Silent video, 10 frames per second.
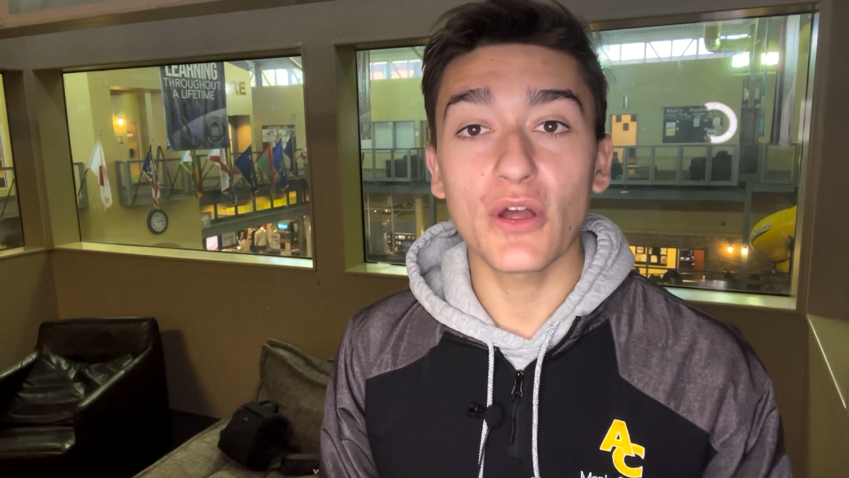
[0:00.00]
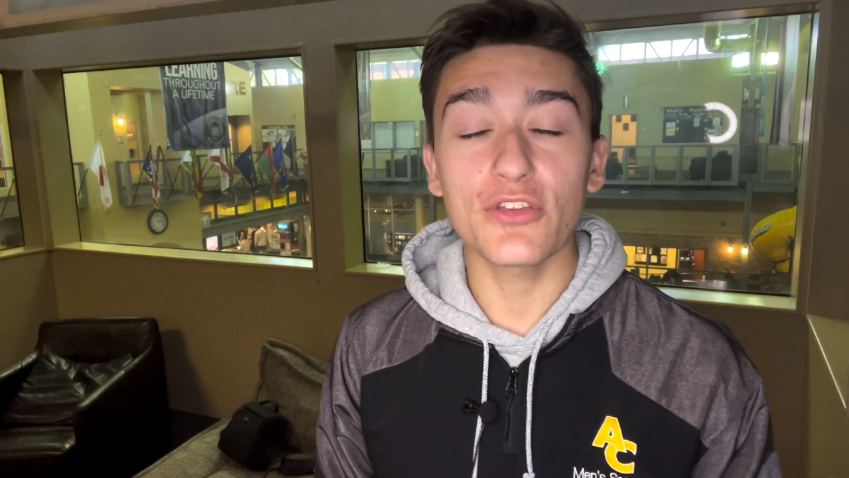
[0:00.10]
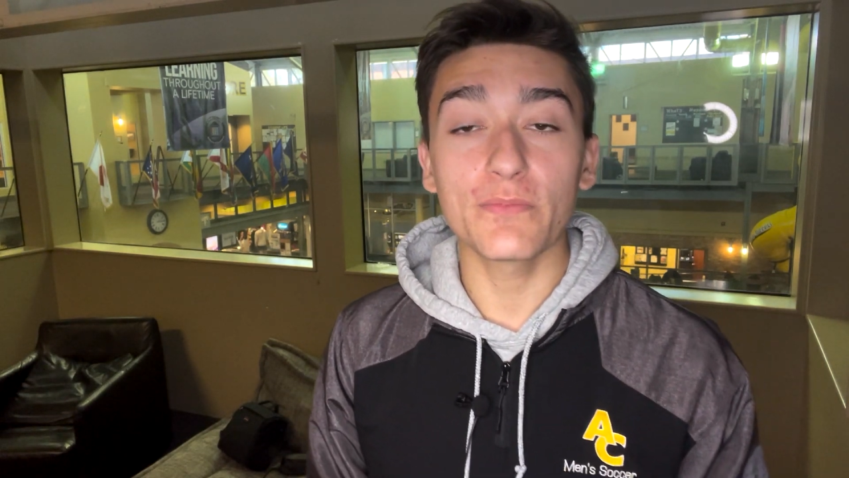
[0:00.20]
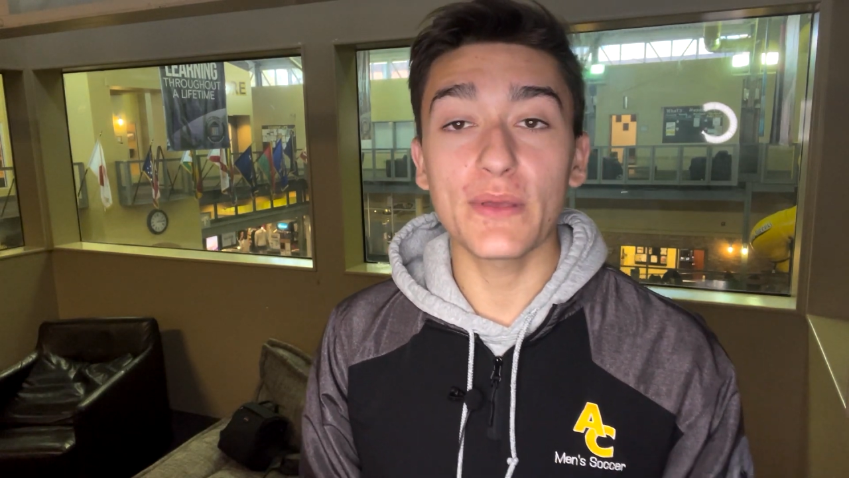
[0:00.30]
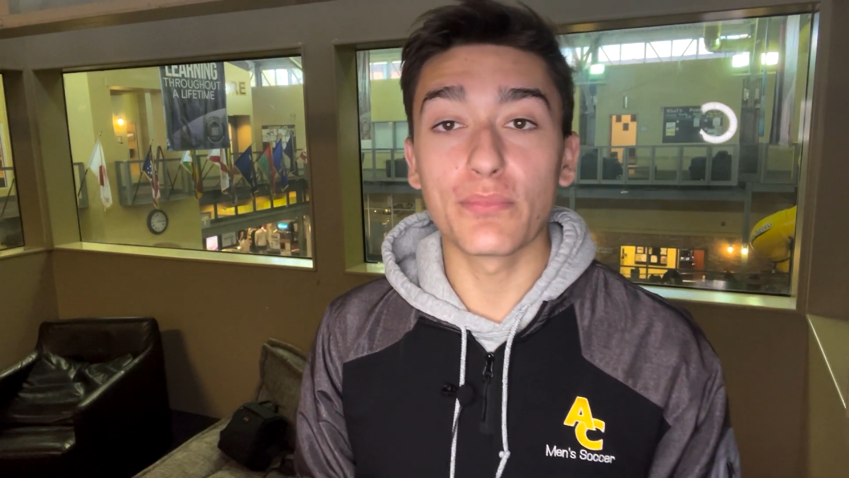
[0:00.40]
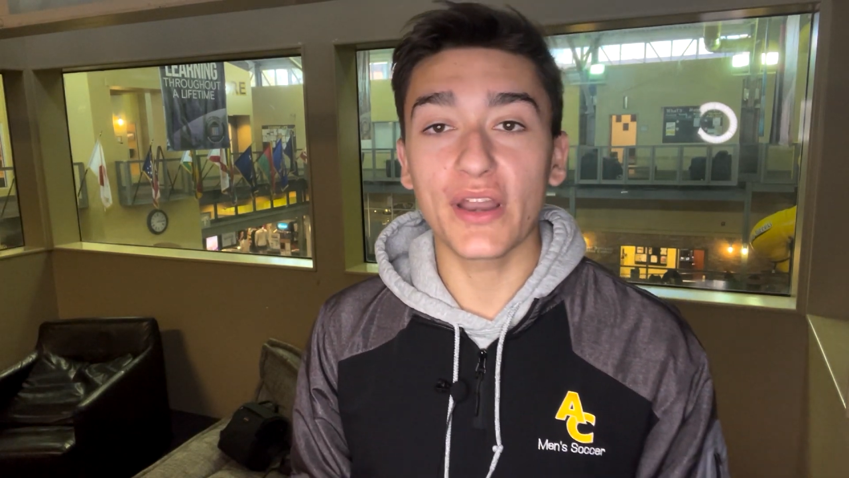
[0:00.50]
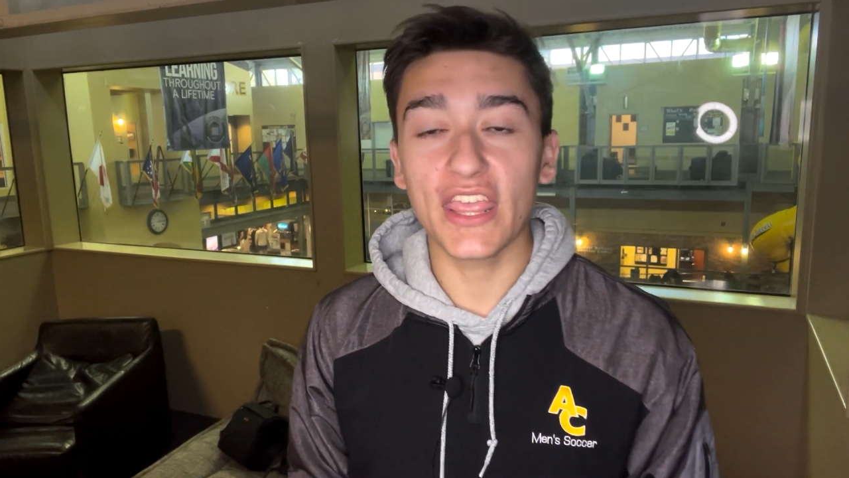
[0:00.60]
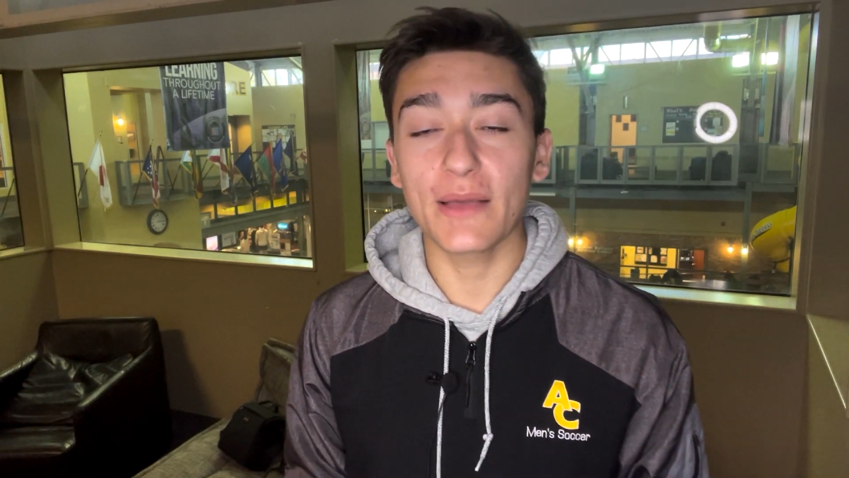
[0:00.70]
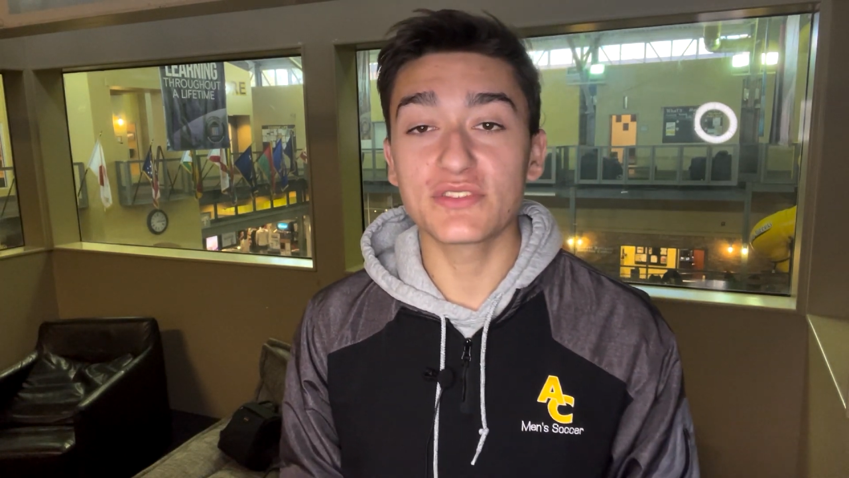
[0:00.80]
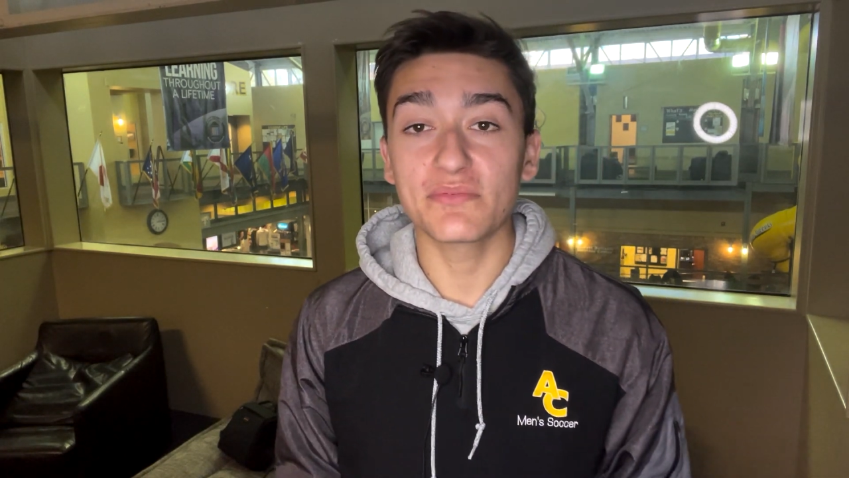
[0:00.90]
whether it be
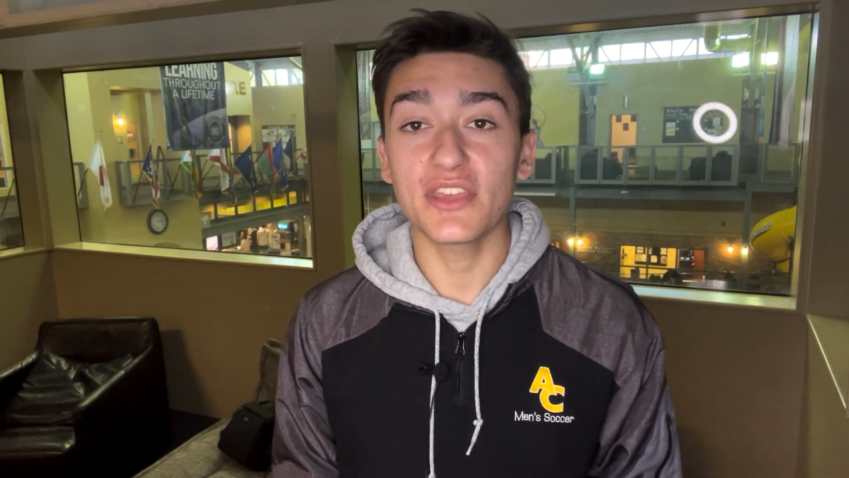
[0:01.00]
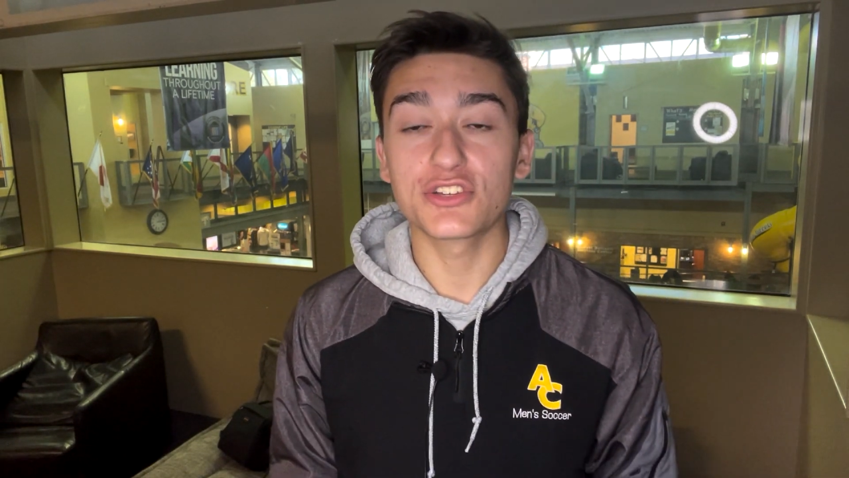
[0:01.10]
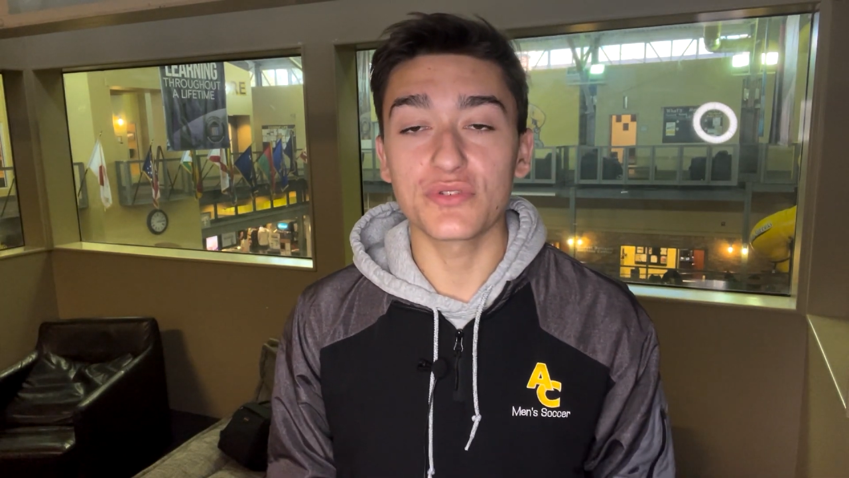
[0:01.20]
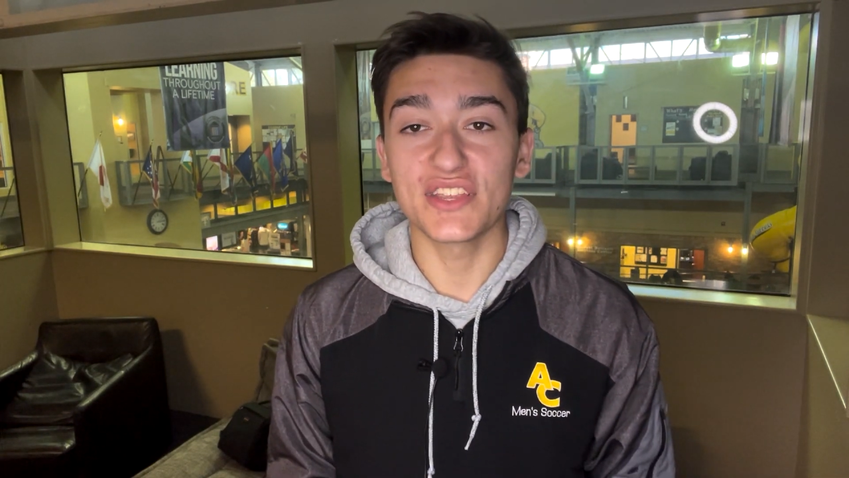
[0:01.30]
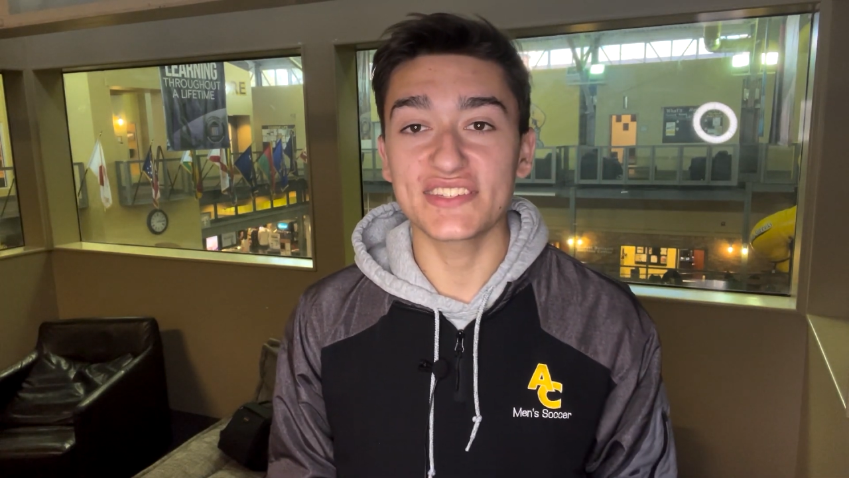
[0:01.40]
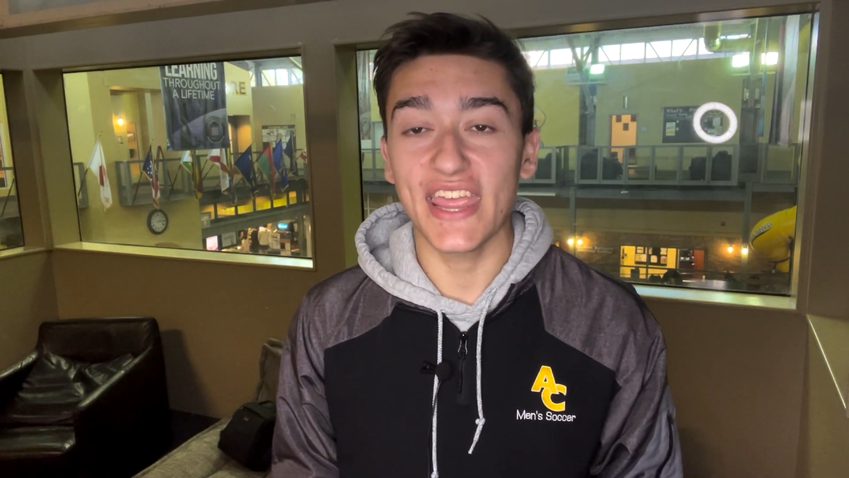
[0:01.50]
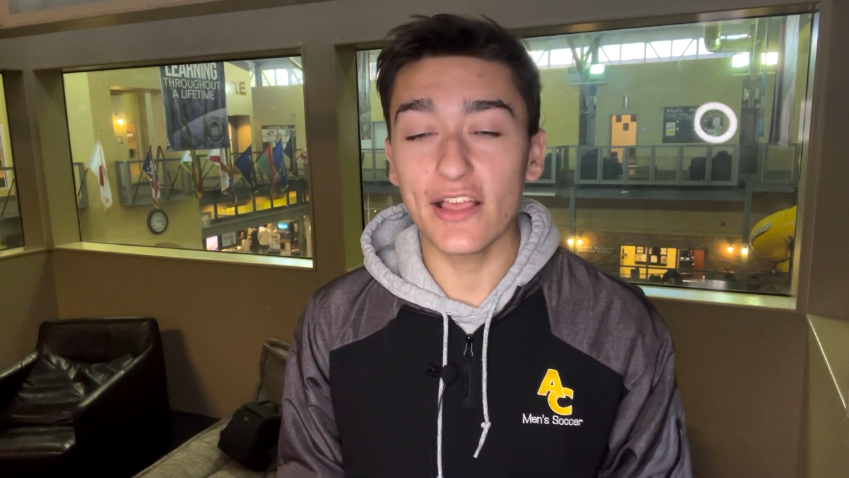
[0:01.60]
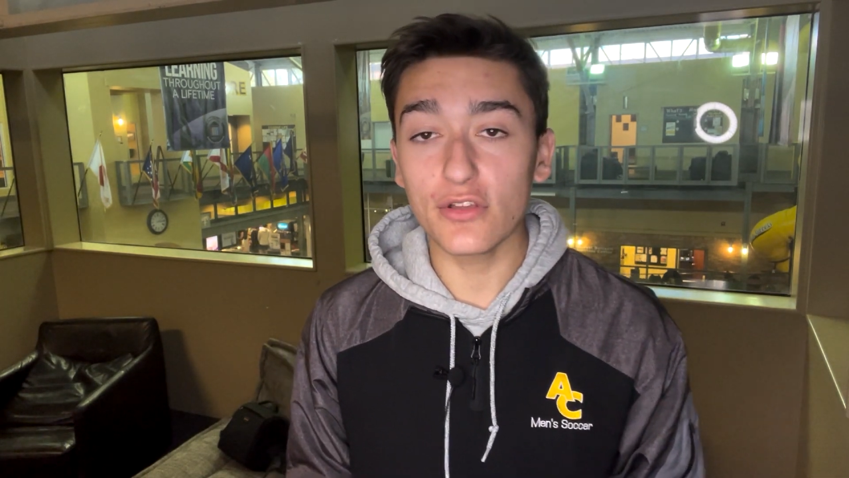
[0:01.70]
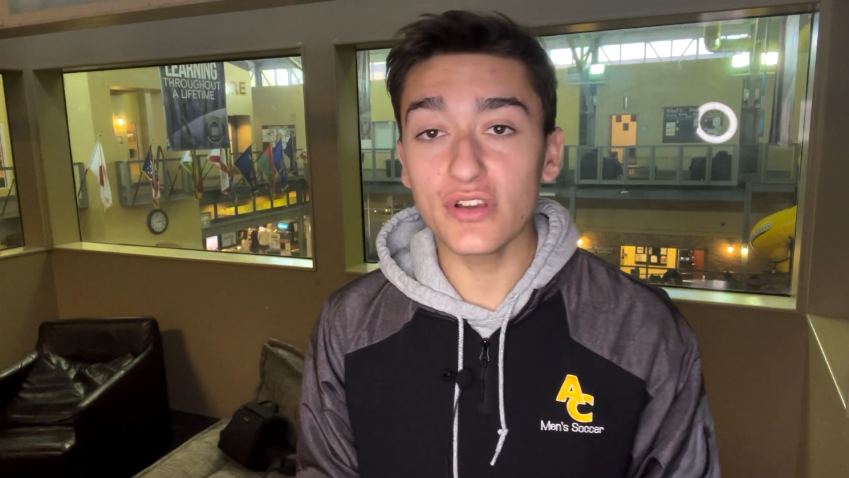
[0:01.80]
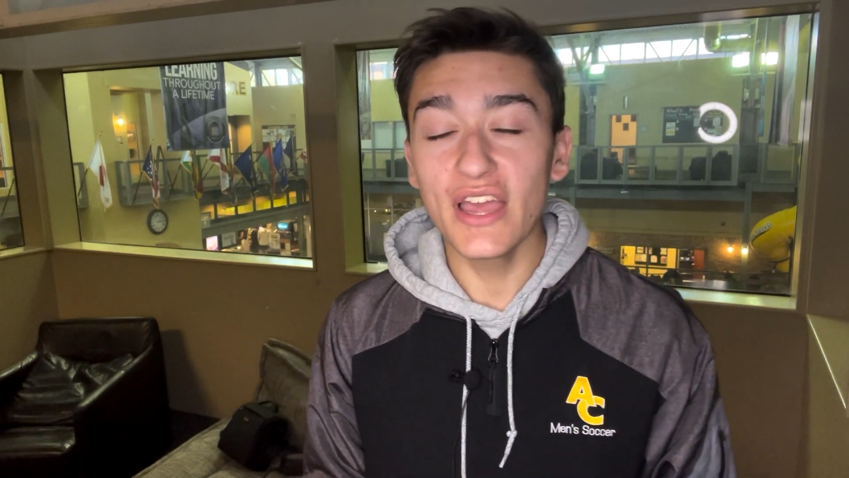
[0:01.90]
bringing up Demetrius
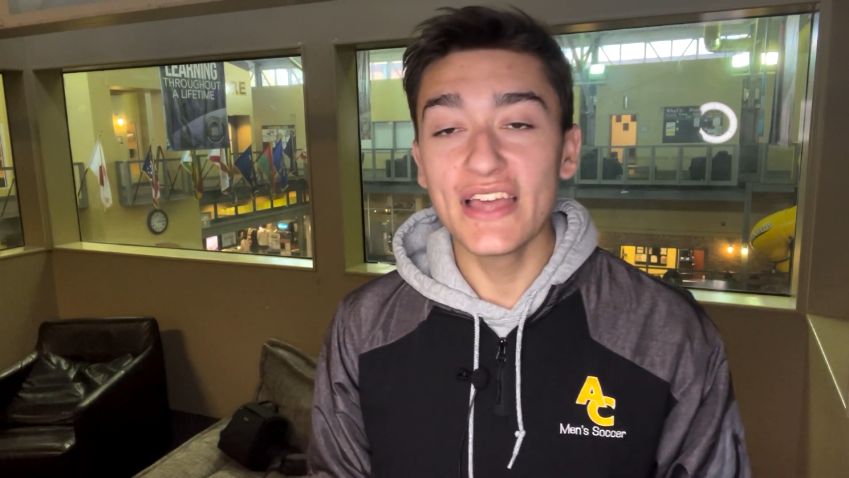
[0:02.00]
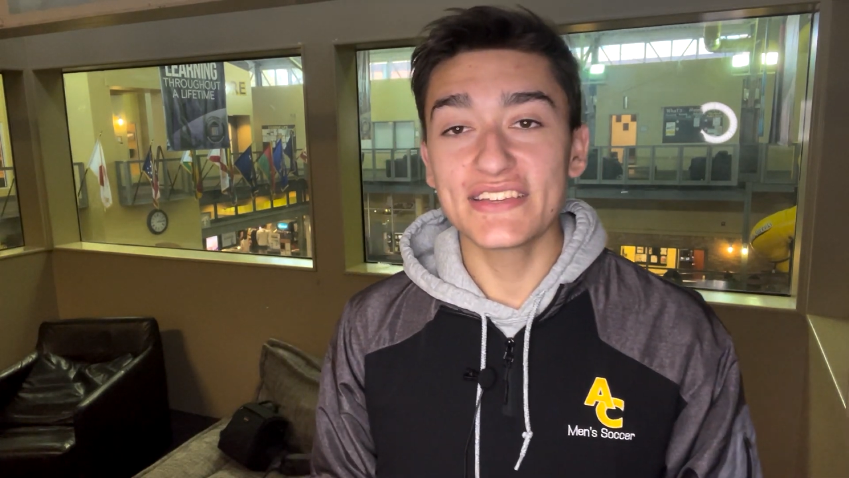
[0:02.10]
Taylor